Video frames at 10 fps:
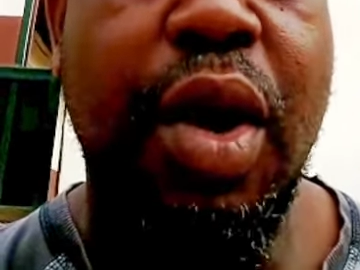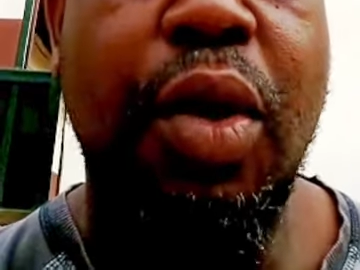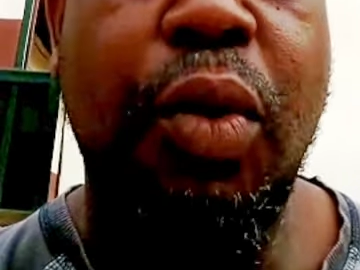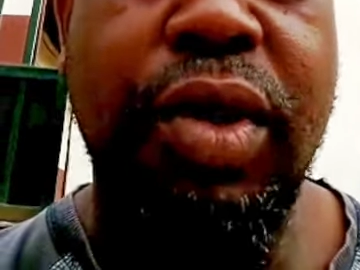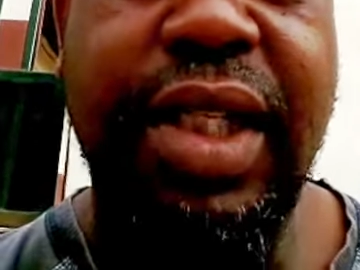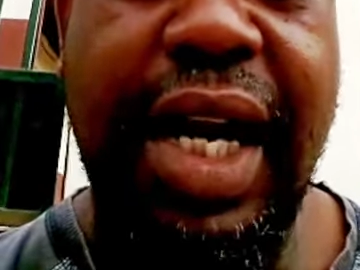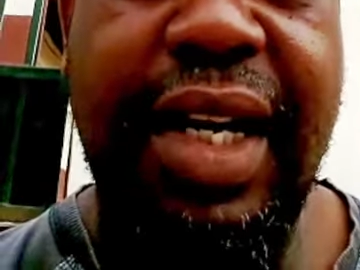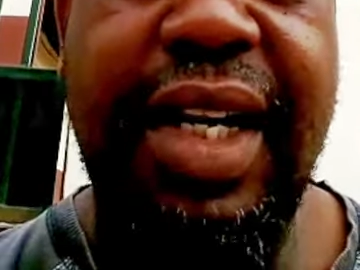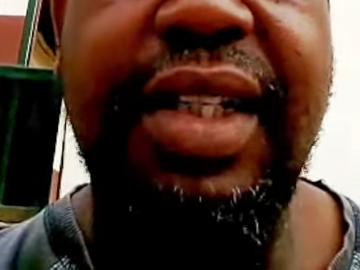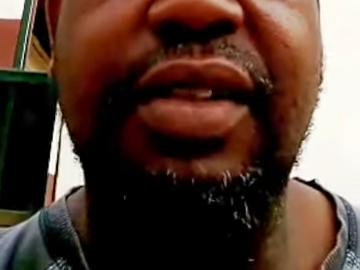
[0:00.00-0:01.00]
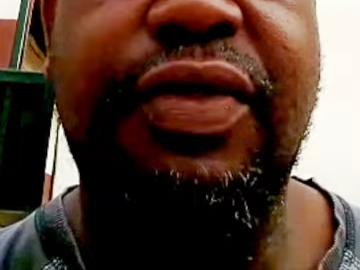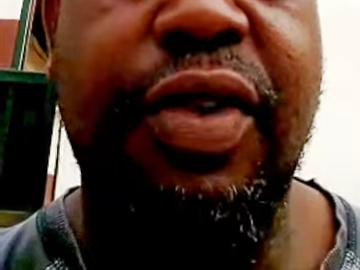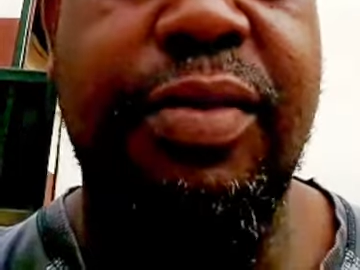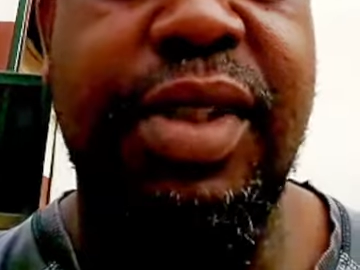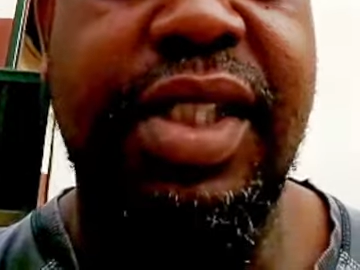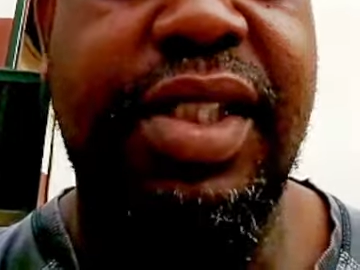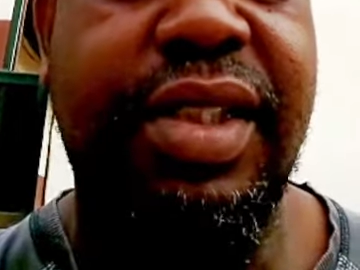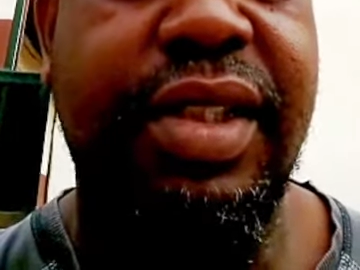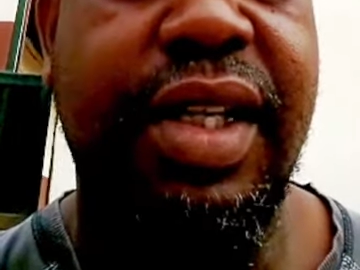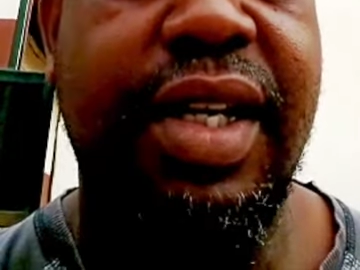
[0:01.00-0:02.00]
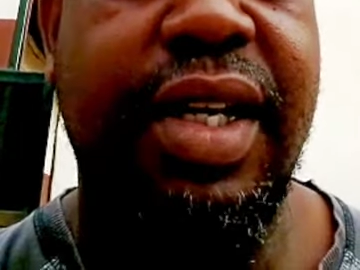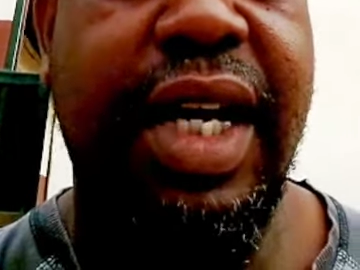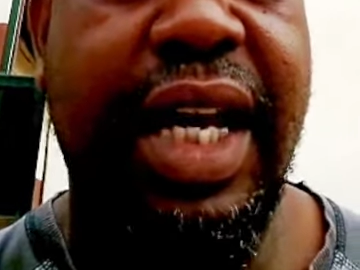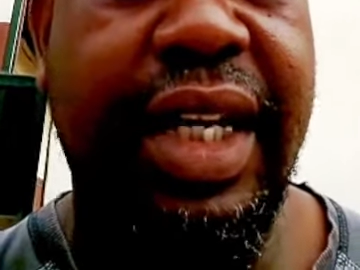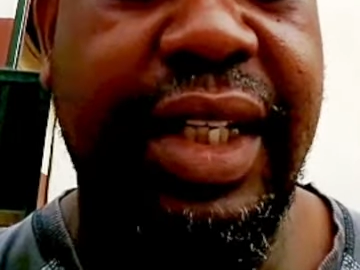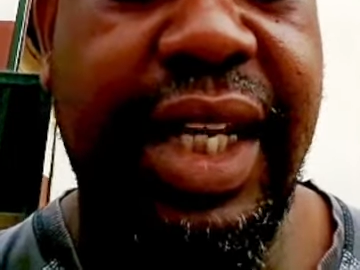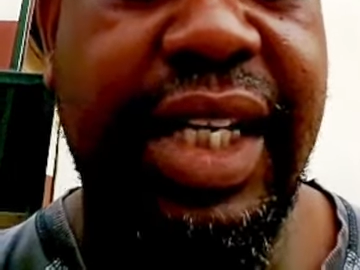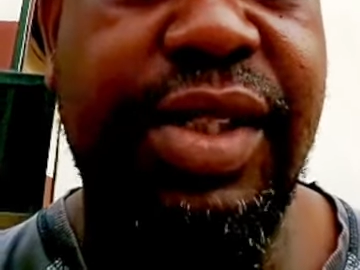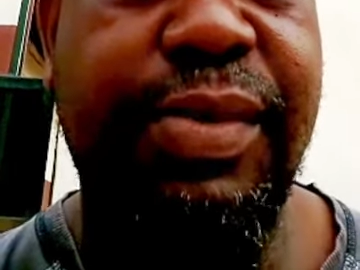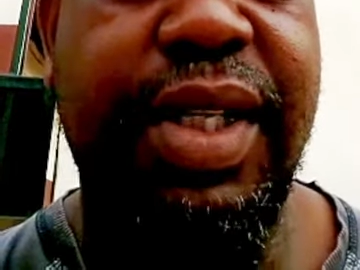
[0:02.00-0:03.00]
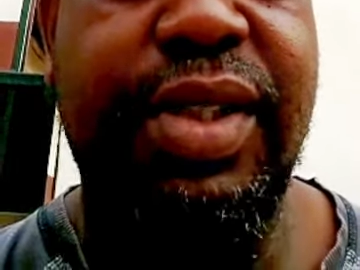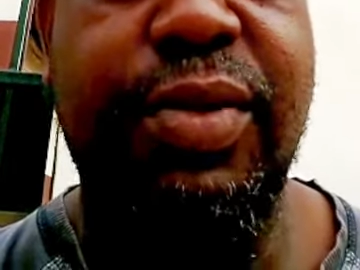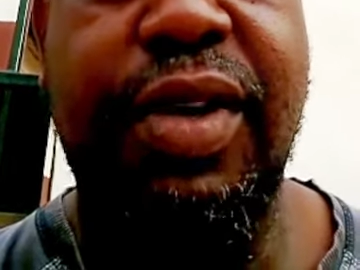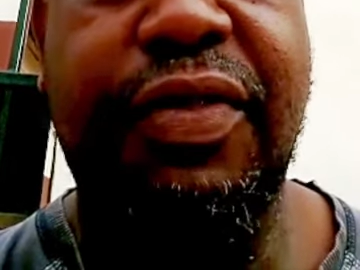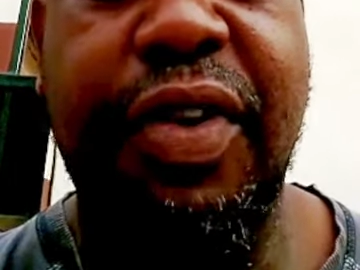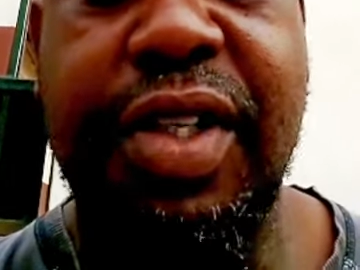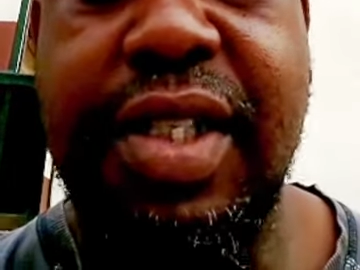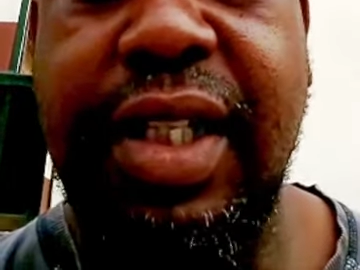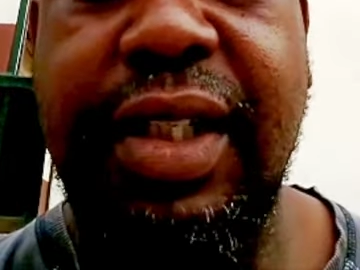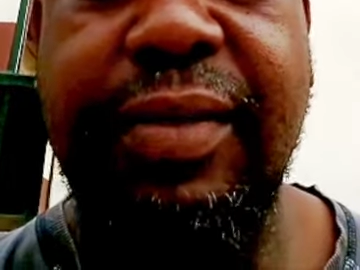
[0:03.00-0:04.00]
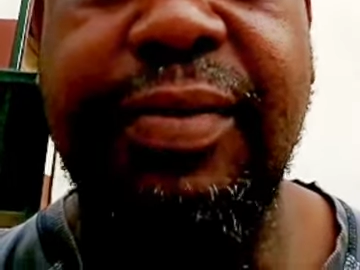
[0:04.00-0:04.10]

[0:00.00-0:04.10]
What I learned from this engagement were, firstly,